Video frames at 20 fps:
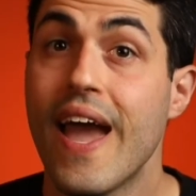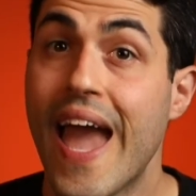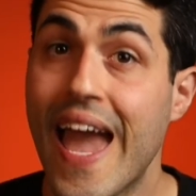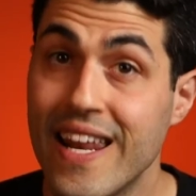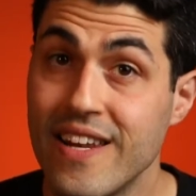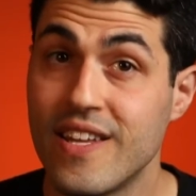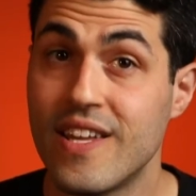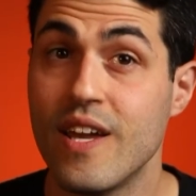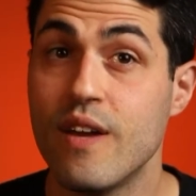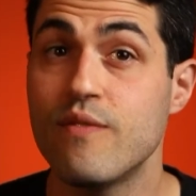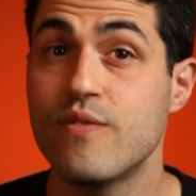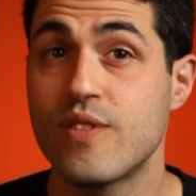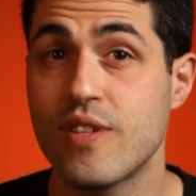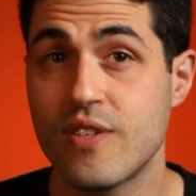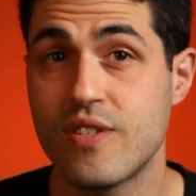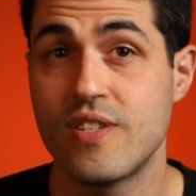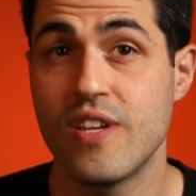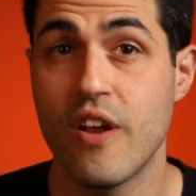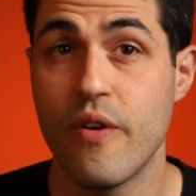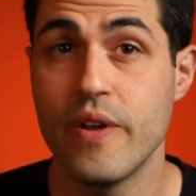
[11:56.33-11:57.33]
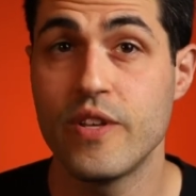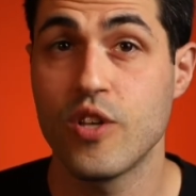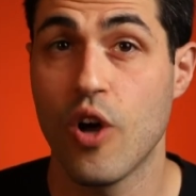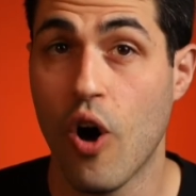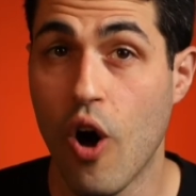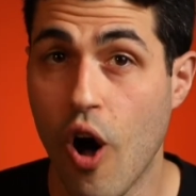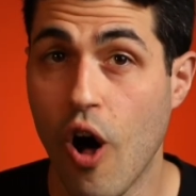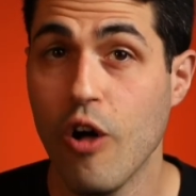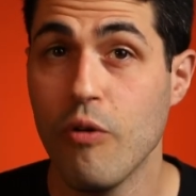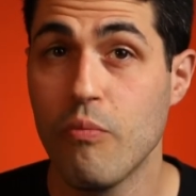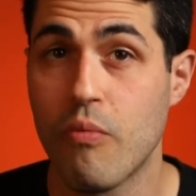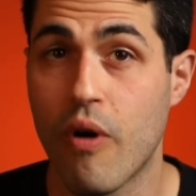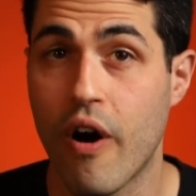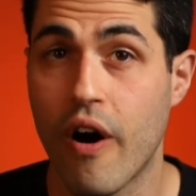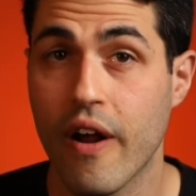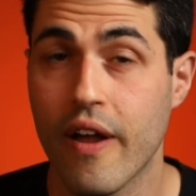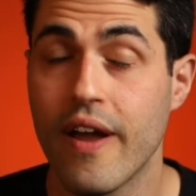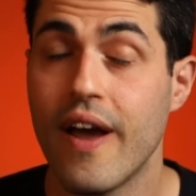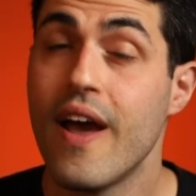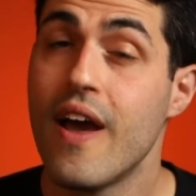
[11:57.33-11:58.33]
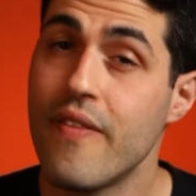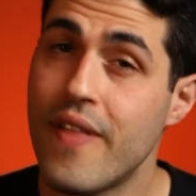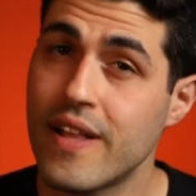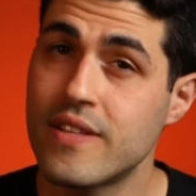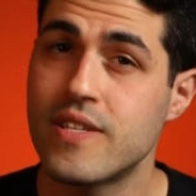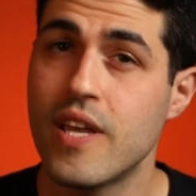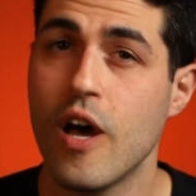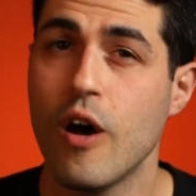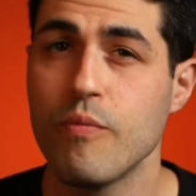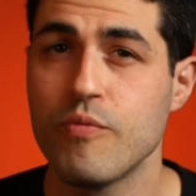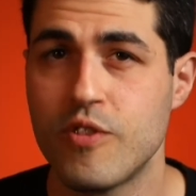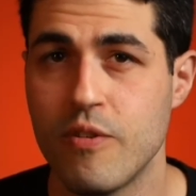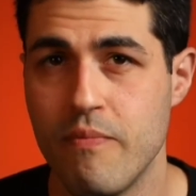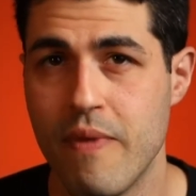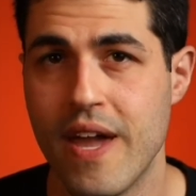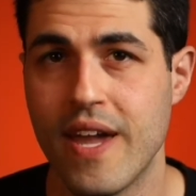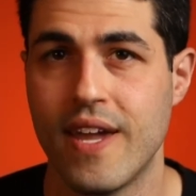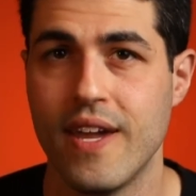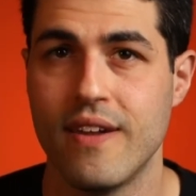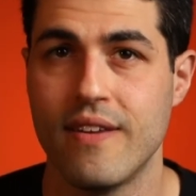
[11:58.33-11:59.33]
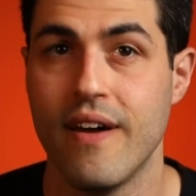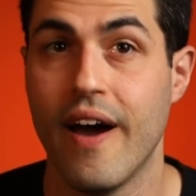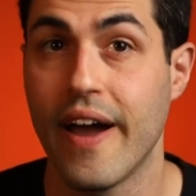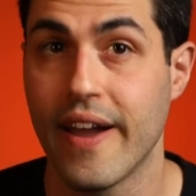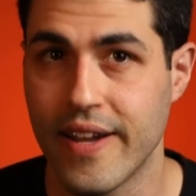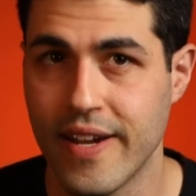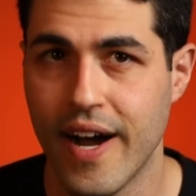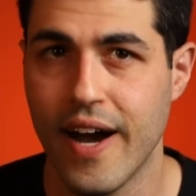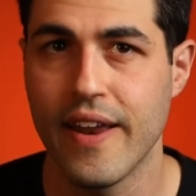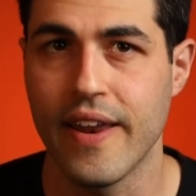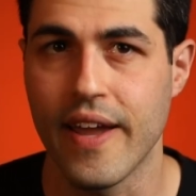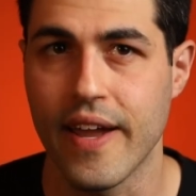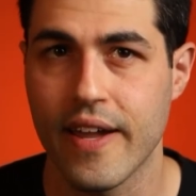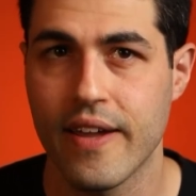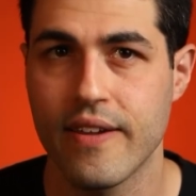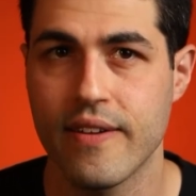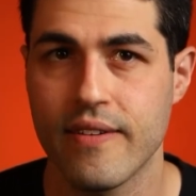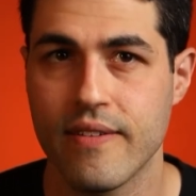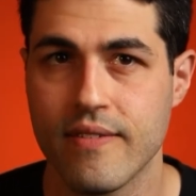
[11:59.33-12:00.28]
and gives the series a hallmark that's helped to make it iconic.